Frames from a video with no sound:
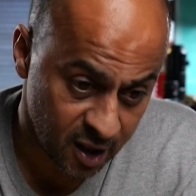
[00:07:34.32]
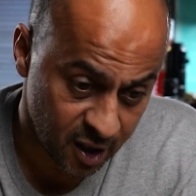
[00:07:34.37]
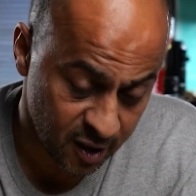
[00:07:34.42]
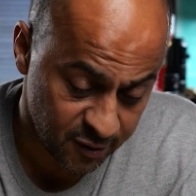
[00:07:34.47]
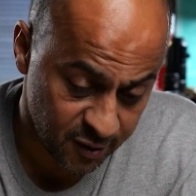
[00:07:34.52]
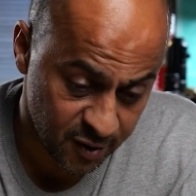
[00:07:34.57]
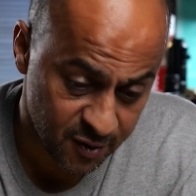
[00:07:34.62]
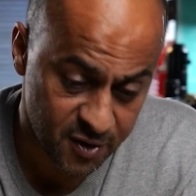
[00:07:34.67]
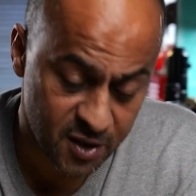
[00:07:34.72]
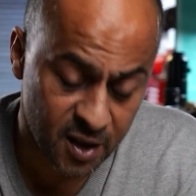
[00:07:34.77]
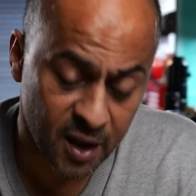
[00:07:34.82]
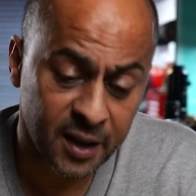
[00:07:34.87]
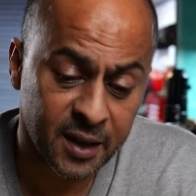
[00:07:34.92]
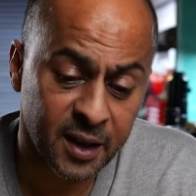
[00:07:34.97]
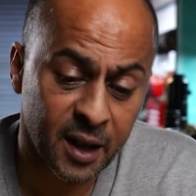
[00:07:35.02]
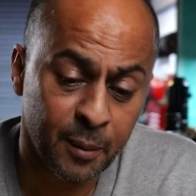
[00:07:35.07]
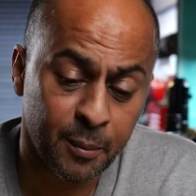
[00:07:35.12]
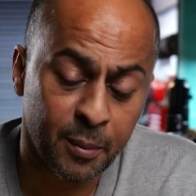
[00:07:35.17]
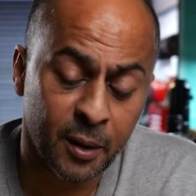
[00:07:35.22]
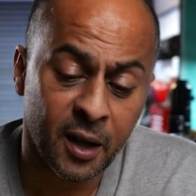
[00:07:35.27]
If you
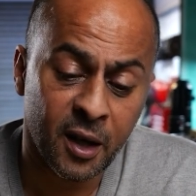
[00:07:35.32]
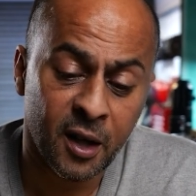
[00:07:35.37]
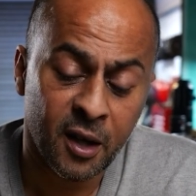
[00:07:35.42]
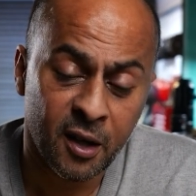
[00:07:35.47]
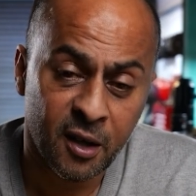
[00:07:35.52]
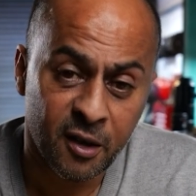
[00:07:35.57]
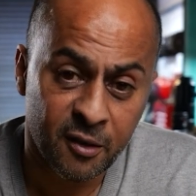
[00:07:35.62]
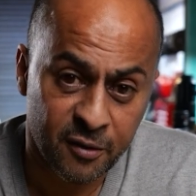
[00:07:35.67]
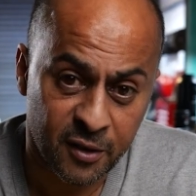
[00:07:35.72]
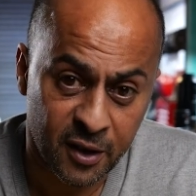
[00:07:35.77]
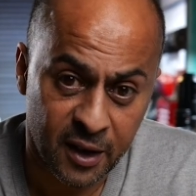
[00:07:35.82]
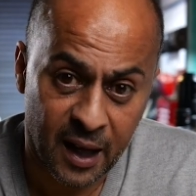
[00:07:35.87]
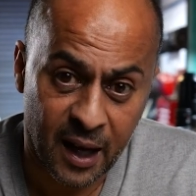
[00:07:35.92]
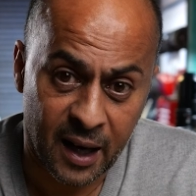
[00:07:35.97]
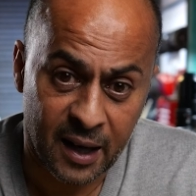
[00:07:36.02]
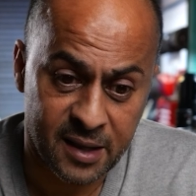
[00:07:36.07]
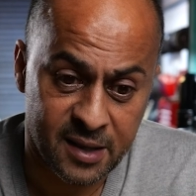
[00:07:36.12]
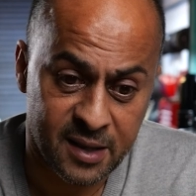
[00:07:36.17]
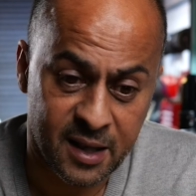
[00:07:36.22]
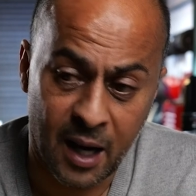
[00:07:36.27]
signed up for an
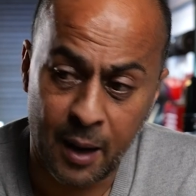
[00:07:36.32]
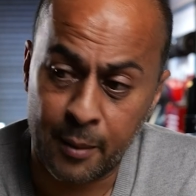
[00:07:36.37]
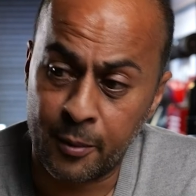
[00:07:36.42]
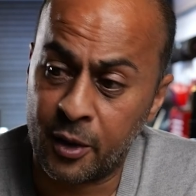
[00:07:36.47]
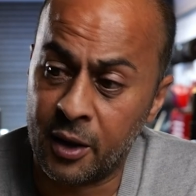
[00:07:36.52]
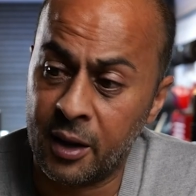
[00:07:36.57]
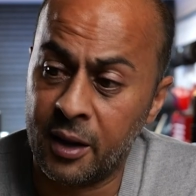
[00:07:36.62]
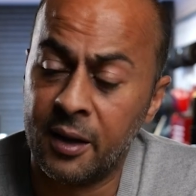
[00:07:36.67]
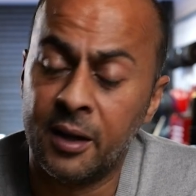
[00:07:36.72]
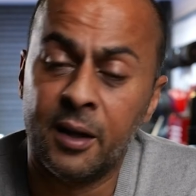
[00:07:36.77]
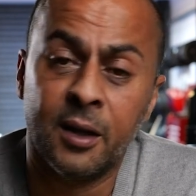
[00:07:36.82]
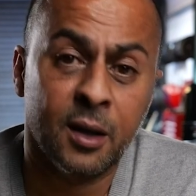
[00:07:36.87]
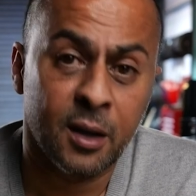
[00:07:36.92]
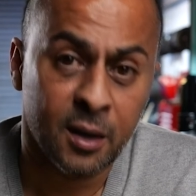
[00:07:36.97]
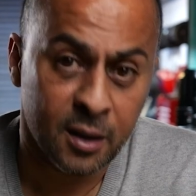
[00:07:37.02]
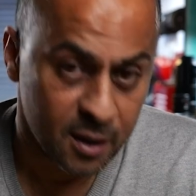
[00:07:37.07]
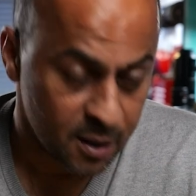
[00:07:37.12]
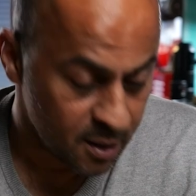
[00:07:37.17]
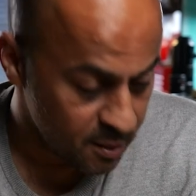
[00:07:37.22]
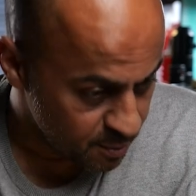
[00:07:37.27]
Alice camera,
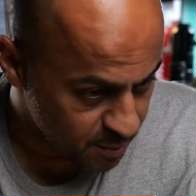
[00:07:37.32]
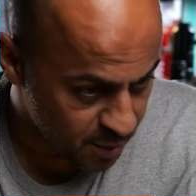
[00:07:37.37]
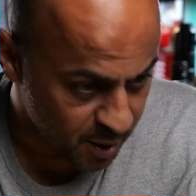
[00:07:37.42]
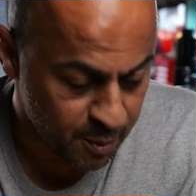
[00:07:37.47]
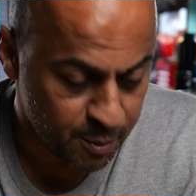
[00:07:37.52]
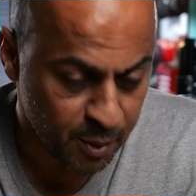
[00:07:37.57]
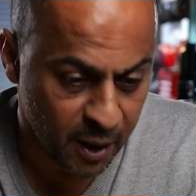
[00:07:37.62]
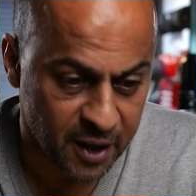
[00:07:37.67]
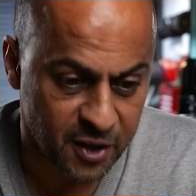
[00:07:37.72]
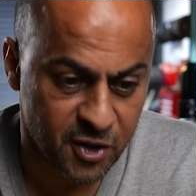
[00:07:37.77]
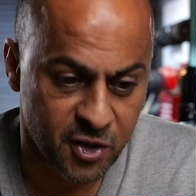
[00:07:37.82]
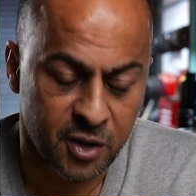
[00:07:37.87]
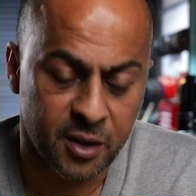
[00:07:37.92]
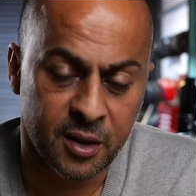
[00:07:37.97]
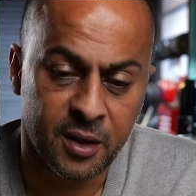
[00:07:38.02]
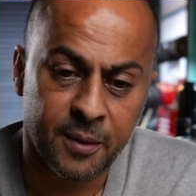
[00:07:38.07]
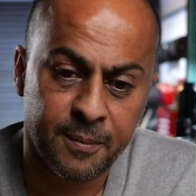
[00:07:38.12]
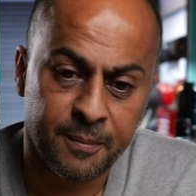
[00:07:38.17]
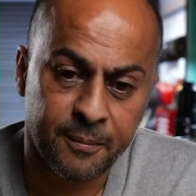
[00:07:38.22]
be patient.